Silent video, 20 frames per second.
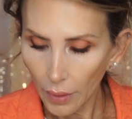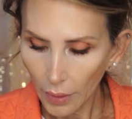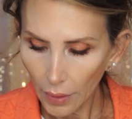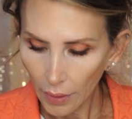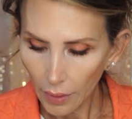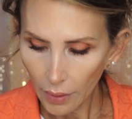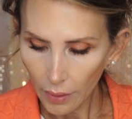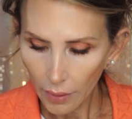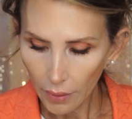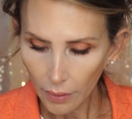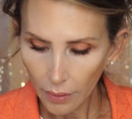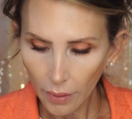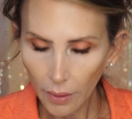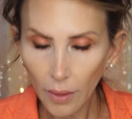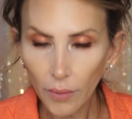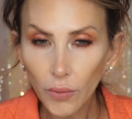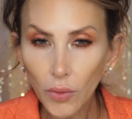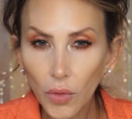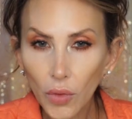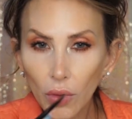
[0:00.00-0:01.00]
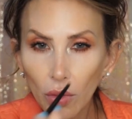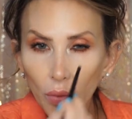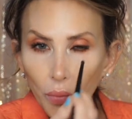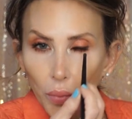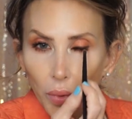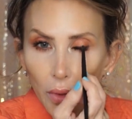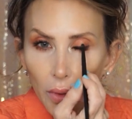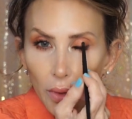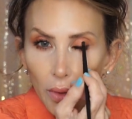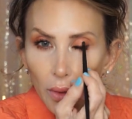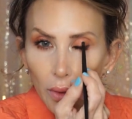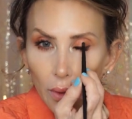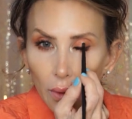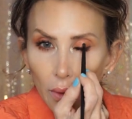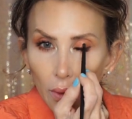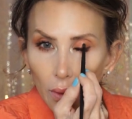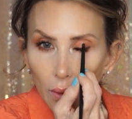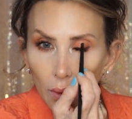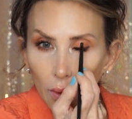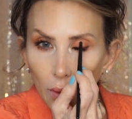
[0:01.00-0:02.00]
and I'm going to put
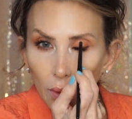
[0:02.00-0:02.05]
it